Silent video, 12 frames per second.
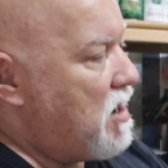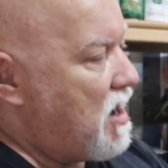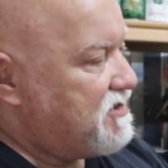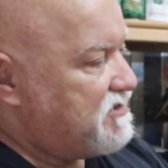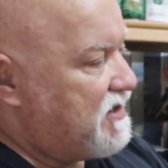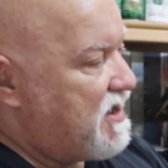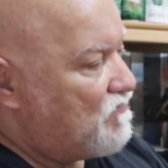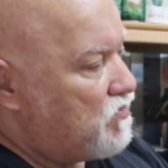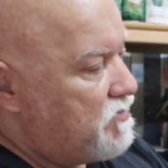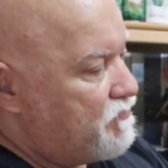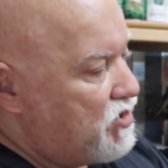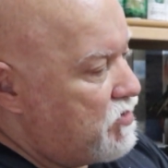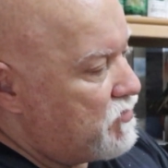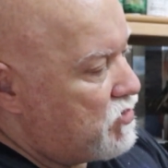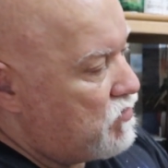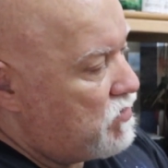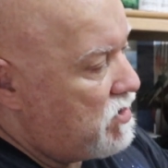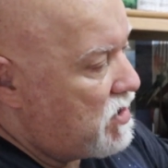I did have one
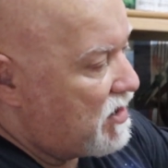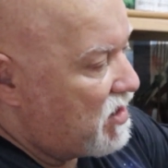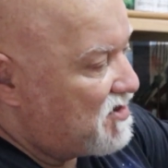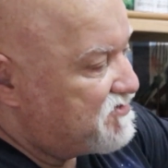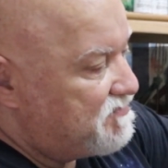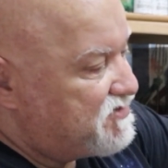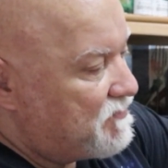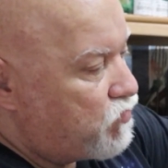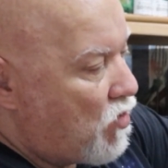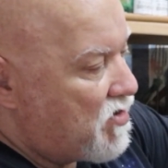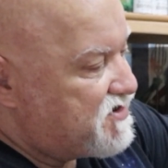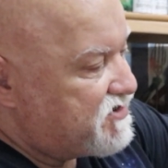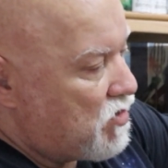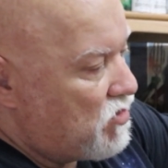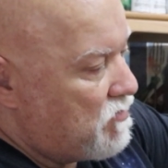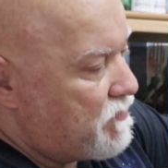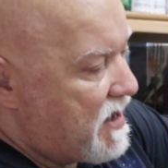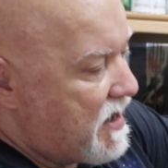boo-boo. I lost some supports here
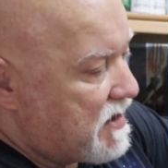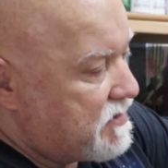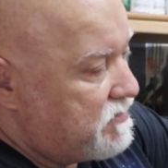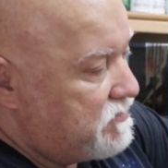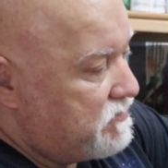on the back.